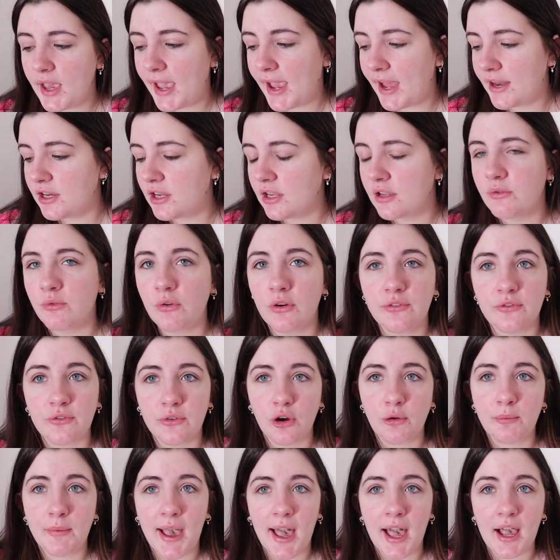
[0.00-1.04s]
I had to
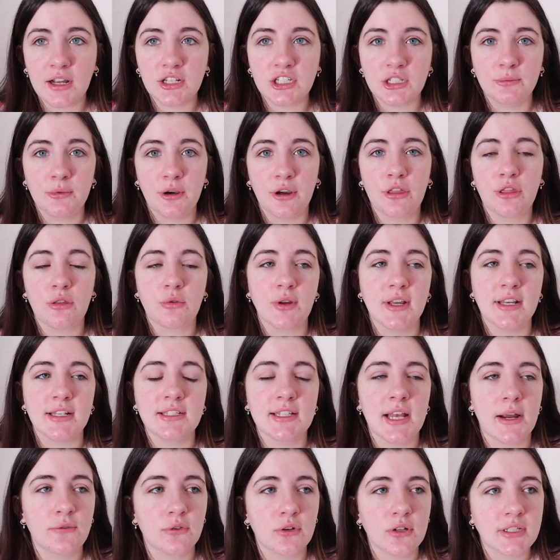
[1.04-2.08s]
refer back to book three
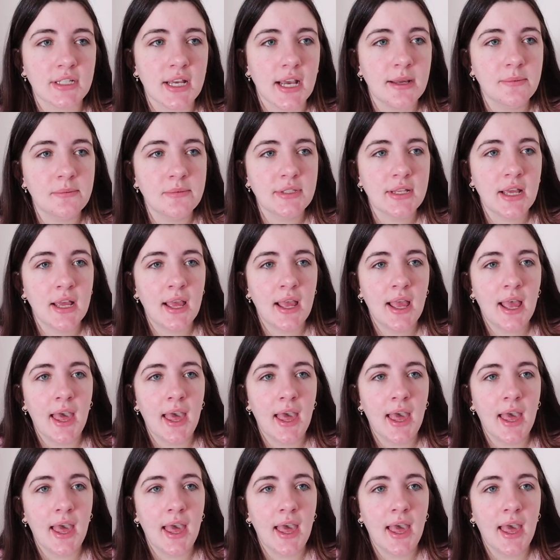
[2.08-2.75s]
several times,